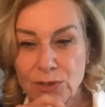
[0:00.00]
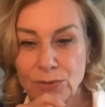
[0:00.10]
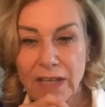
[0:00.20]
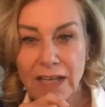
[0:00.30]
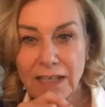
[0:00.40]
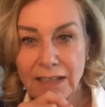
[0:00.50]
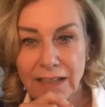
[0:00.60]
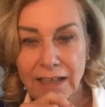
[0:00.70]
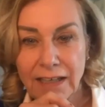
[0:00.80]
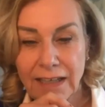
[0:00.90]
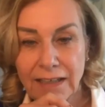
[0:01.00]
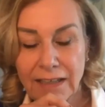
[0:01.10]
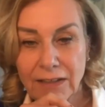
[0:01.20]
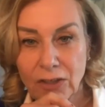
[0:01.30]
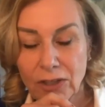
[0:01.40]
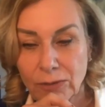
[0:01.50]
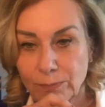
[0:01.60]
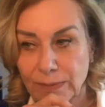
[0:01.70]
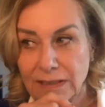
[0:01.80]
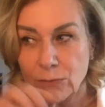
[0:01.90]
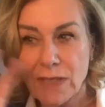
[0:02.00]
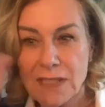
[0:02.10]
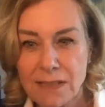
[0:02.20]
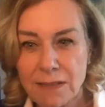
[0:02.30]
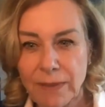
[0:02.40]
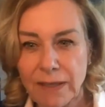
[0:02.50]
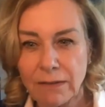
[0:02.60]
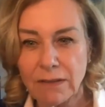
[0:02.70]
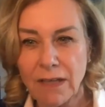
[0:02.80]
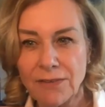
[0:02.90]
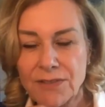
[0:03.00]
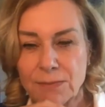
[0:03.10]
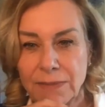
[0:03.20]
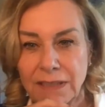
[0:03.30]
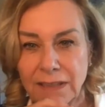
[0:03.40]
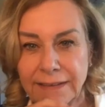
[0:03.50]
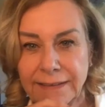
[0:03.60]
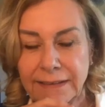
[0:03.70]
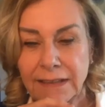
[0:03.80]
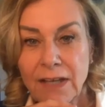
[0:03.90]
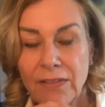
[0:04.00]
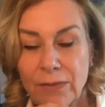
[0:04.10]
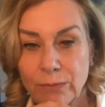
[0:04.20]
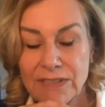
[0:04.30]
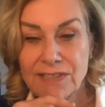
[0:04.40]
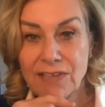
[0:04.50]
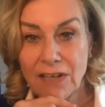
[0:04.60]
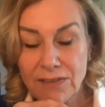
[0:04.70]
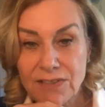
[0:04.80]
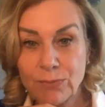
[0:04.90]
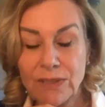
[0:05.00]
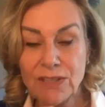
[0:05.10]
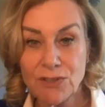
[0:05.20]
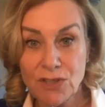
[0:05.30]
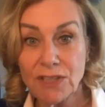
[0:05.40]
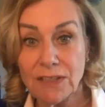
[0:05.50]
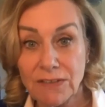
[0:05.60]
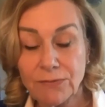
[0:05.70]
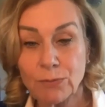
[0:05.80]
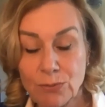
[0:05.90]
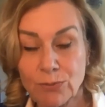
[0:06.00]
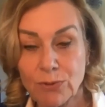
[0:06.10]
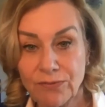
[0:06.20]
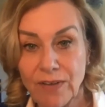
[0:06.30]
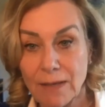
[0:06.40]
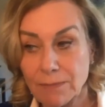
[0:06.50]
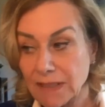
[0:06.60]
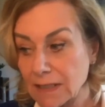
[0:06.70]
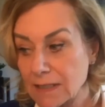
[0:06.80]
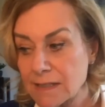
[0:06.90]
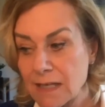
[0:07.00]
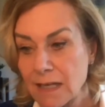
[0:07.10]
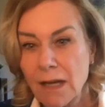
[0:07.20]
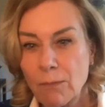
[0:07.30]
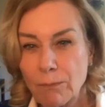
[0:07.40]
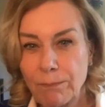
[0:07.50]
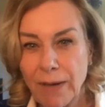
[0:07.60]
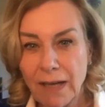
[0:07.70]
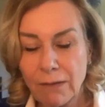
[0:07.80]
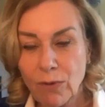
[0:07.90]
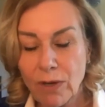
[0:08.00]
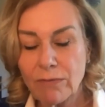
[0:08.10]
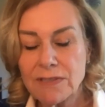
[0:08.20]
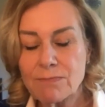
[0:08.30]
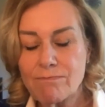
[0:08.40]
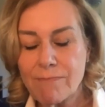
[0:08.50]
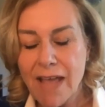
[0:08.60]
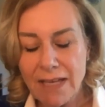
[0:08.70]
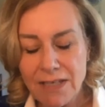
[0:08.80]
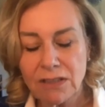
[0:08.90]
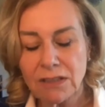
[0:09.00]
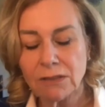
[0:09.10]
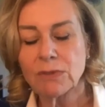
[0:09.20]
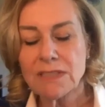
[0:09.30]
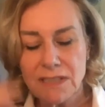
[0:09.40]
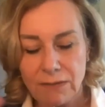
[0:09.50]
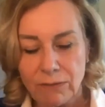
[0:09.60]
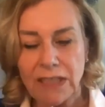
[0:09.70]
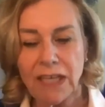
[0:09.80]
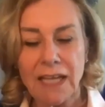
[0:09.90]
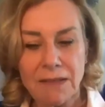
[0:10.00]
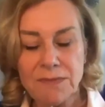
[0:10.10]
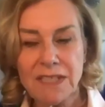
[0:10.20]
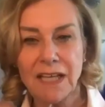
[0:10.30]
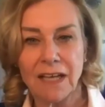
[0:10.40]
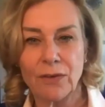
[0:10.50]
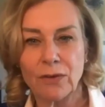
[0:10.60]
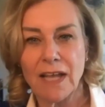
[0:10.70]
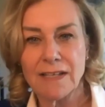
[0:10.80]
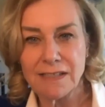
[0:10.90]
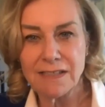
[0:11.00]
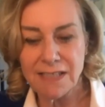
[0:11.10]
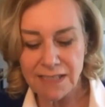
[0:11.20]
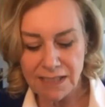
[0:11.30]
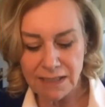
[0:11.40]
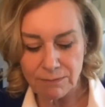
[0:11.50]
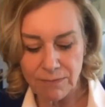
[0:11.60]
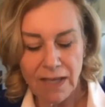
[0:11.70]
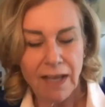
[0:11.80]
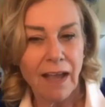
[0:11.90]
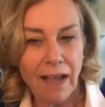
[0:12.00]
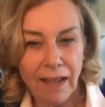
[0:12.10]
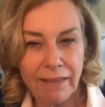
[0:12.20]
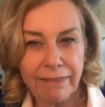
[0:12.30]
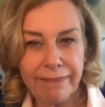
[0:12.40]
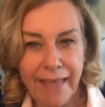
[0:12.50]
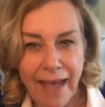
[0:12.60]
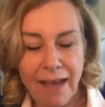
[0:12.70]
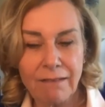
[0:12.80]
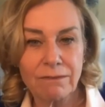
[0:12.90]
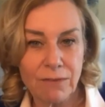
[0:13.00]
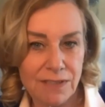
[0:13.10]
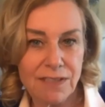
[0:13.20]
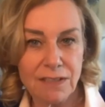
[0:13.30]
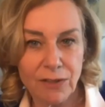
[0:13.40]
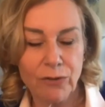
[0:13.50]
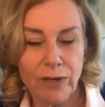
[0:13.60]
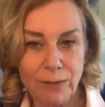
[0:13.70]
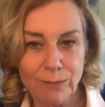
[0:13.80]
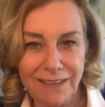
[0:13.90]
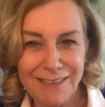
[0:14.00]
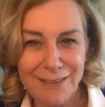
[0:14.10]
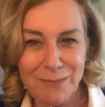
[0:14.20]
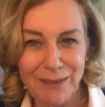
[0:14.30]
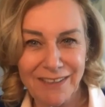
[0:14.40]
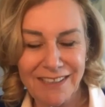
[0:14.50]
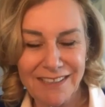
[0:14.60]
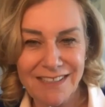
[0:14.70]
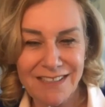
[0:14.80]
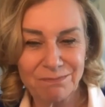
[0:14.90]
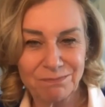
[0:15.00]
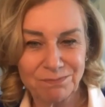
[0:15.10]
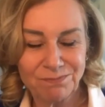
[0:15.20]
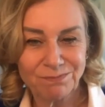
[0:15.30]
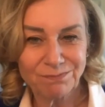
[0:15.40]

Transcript: that in, again in a heartbeat. It wasn't about ultimately the results we achieved, which were fabulous but what was magical was that we came together as a team, and that was an incredible experience. And